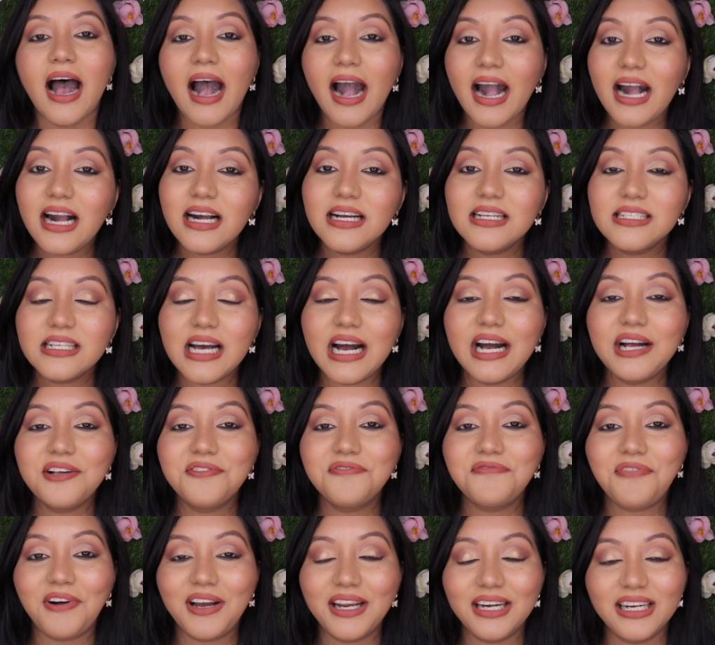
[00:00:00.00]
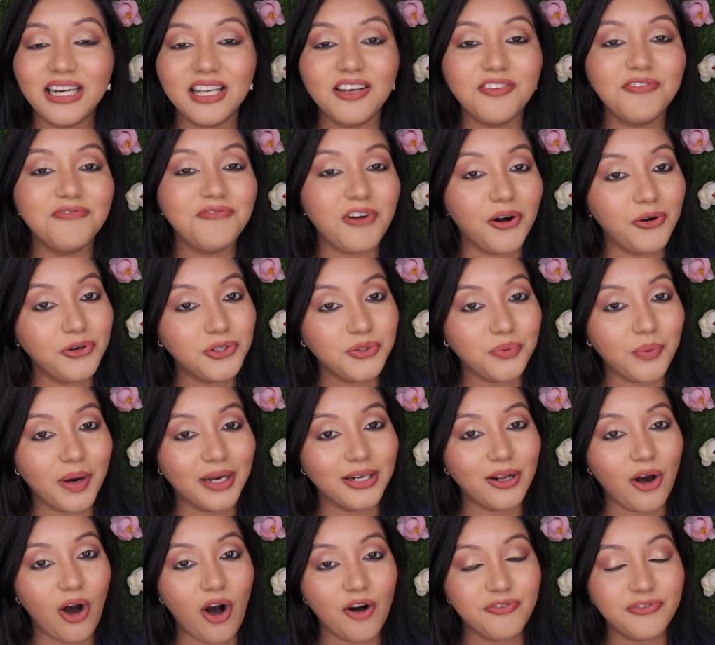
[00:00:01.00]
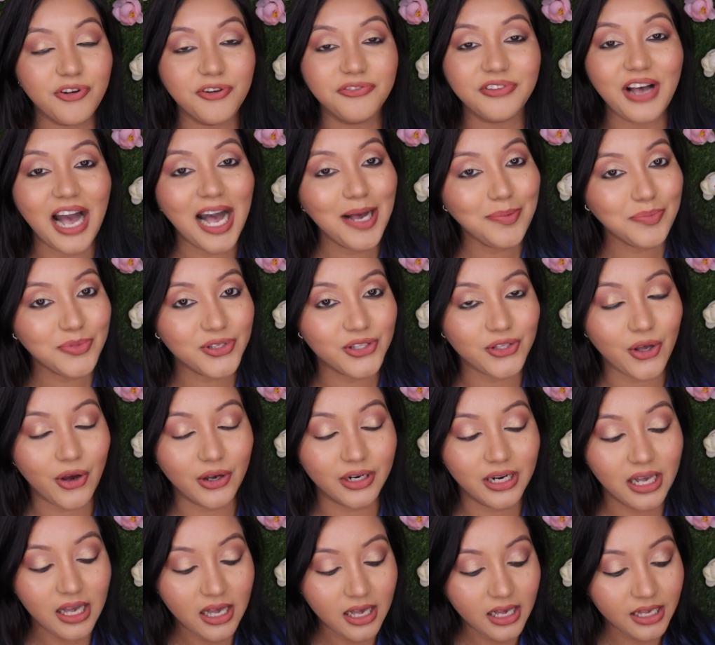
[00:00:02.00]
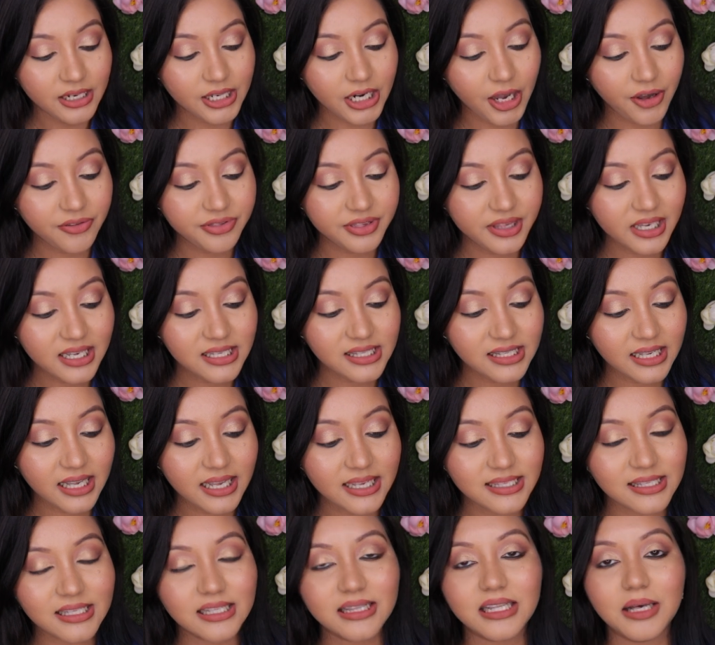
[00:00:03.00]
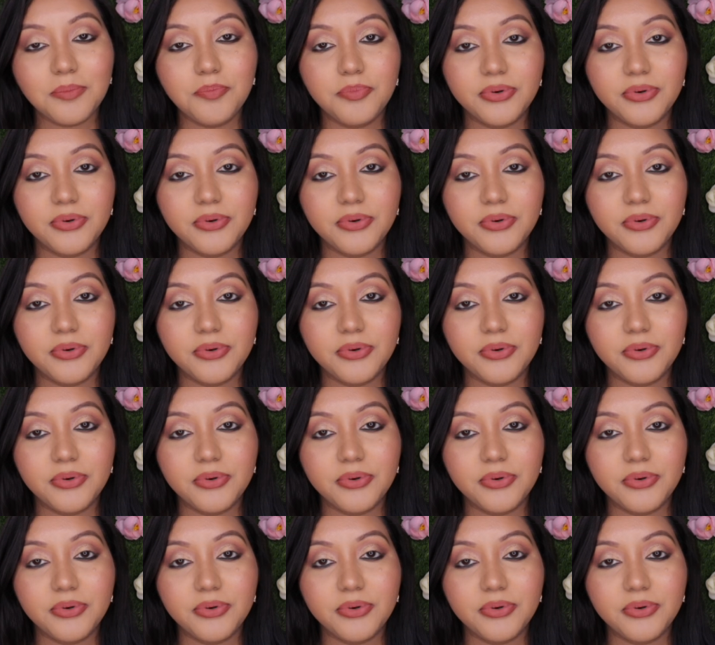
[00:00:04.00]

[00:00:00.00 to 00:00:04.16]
and I finally found one off of Amazon. Now, this is the